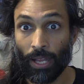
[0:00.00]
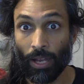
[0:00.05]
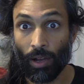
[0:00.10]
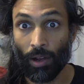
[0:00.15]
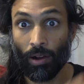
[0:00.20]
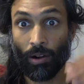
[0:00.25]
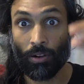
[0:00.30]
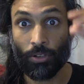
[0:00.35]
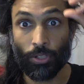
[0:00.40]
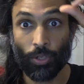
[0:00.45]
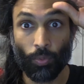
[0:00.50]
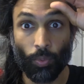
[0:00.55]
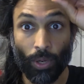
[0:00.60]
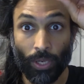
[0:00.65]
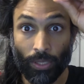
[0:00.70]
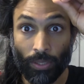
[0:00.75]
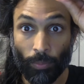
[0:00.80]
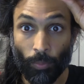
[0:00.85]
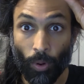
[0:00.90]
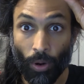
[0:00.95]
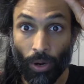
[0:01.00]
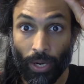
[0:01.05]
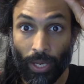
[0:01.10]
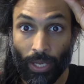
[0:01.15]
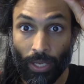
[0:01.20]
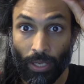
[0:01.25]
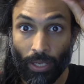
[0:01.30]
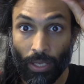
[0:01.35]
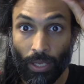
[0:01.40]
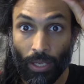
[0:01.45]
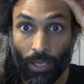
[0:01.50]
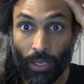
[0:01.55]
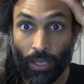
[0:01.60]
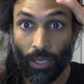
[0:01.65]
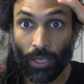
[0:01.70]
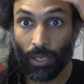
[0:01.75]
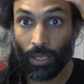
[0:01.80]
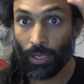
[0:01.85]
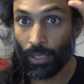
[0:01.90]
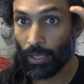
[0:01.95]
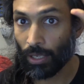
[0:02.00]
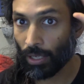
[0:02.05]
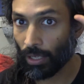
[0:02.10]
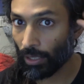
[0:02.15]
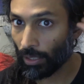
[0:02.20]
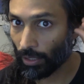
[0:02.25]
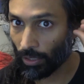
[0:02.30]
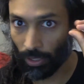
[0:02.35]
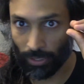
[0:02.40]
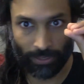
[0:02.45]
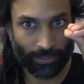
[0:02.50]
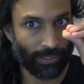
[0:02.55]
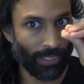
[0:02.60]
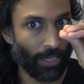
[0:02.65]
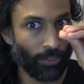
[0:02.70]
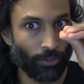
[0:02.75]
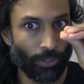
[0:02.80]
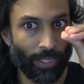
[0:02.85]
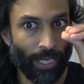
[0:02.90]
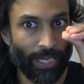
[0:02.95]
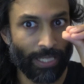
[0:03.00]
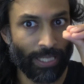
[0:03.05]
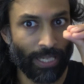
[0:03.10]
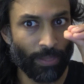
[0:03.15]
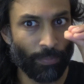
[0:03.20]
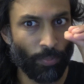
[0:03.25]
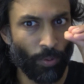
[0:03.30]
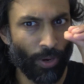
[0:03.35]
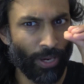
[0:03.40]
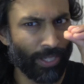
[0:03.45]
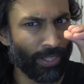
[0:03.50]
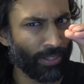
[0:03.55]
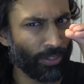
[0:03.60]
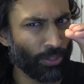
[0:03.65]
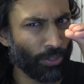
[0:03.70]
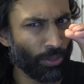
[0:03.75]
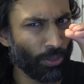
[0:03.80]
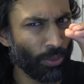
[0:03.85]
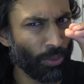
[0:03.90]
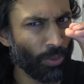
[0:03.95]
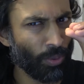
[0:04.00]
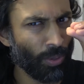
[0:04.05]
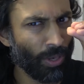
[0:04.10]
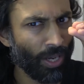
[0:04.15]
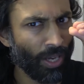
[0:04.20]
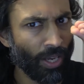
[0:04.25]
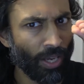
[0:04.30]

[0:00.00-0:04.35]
101 in the morning, got down to 98.2,